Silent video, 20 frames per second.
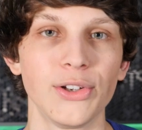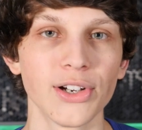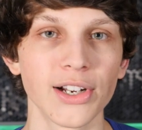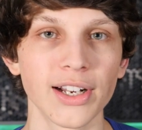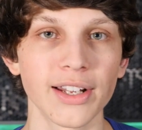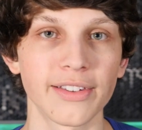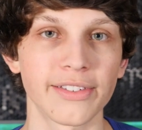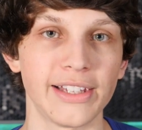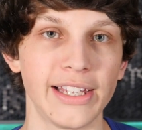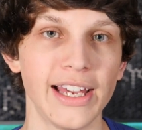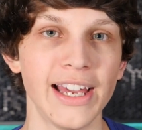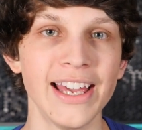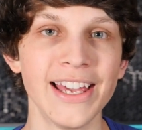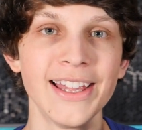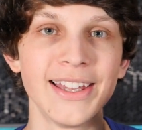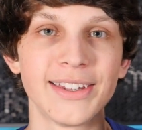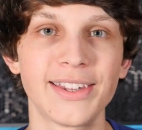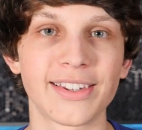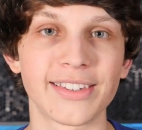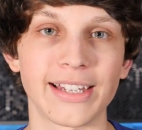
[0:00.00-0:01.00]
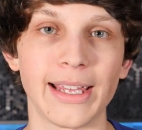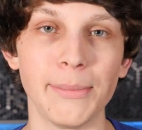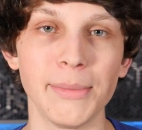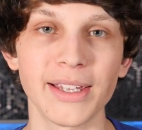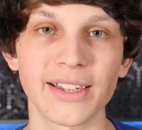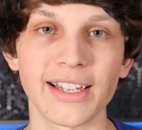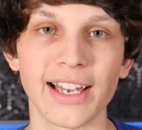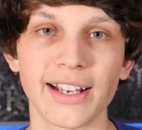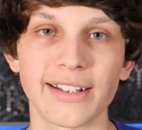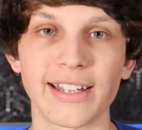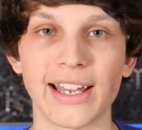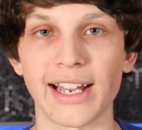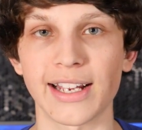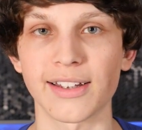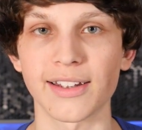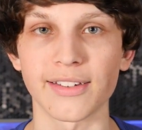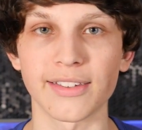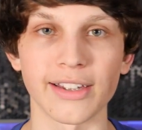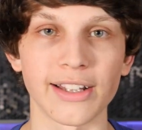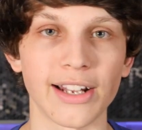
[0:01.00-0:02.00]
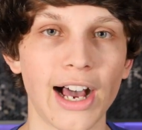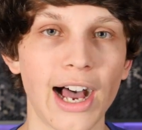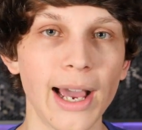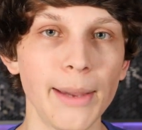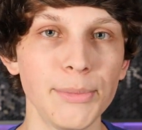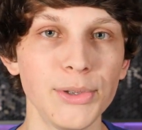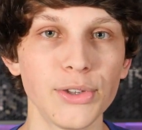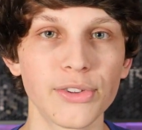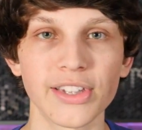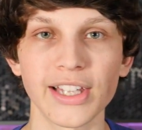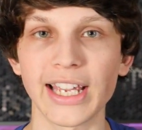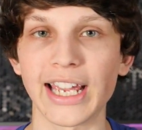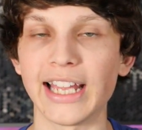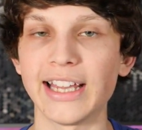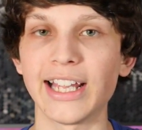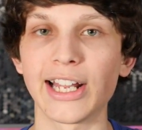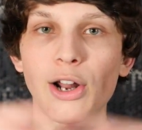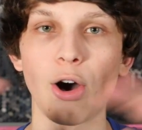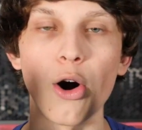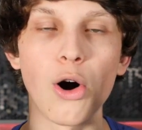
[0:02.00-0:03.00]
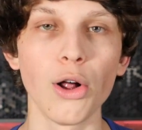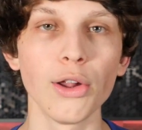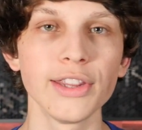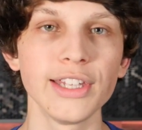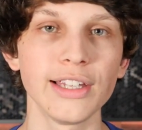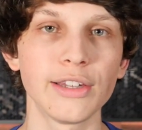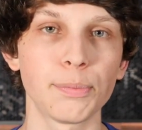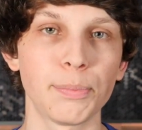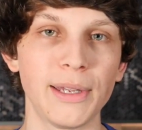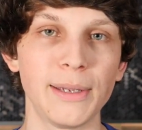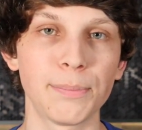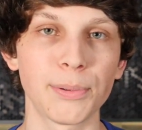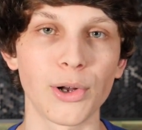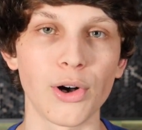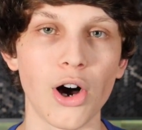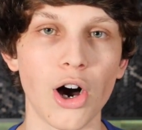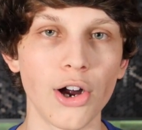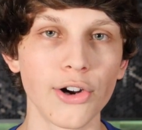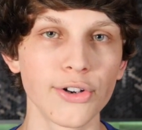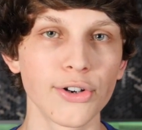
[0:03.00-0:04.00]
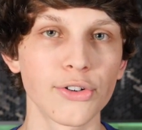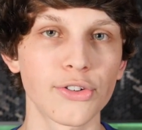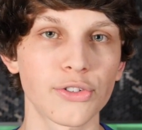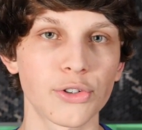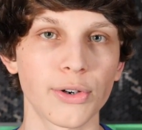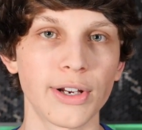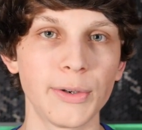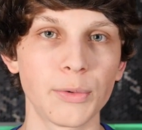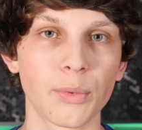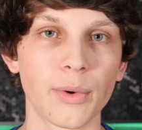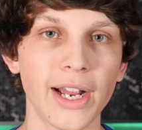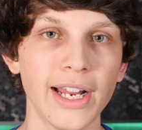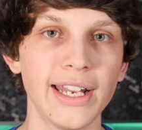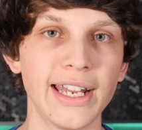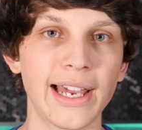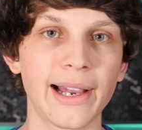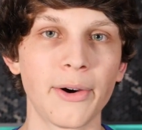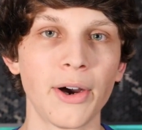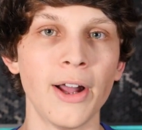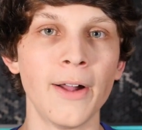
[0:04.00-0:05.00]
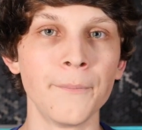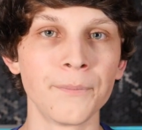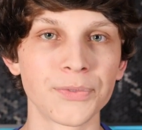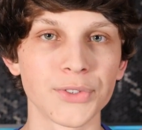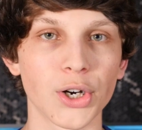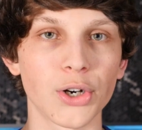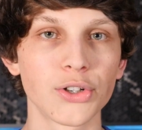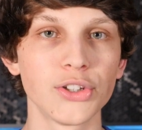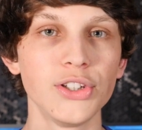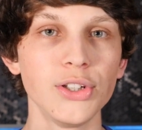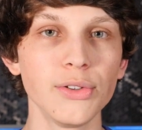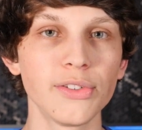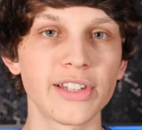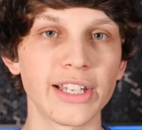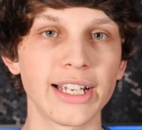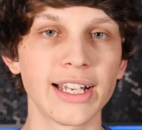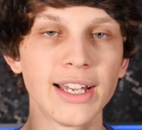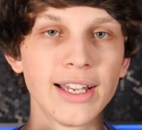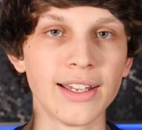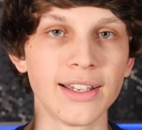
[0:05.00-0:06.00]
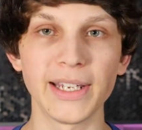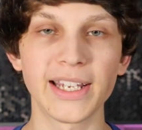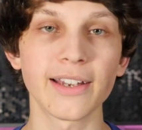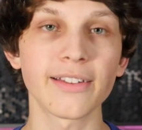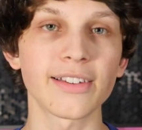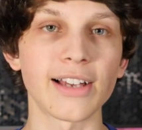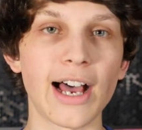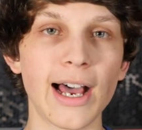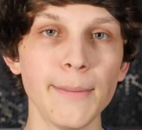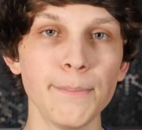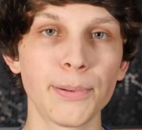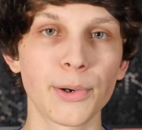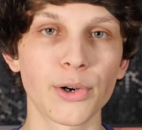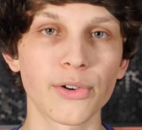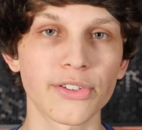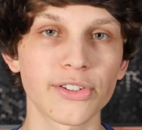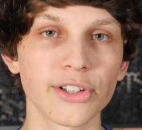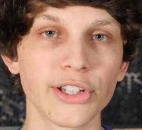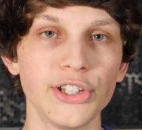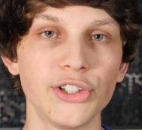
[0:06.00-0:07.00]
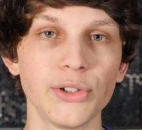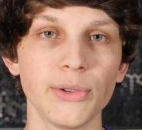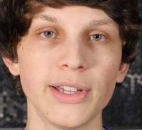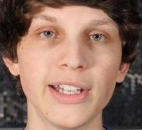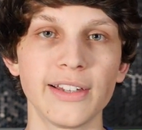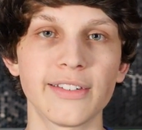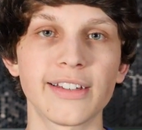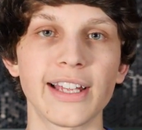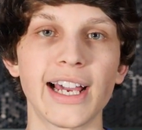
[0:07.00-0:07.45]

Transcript: you're going to see the same exact tactics that I'm using and that all these people on your screen right now are using because I'm personally doing these